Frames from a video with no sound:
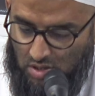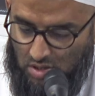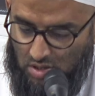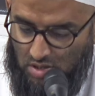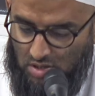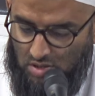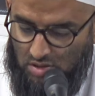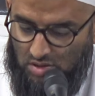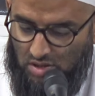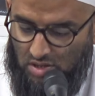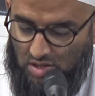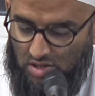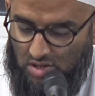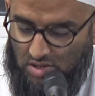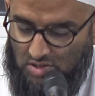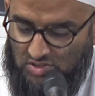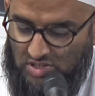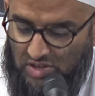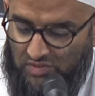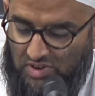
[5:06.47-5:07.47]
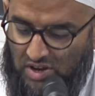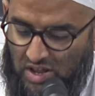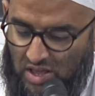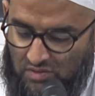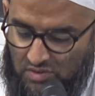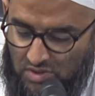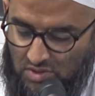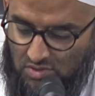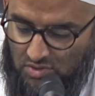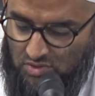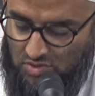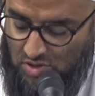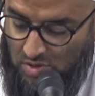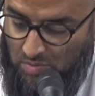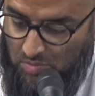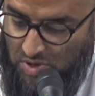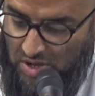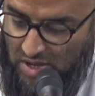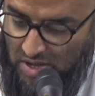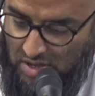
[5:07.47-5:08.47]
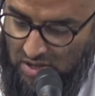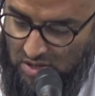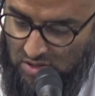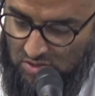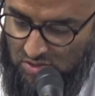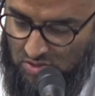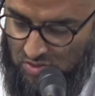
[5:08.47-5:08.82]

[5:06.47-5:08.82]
The seven heavens compared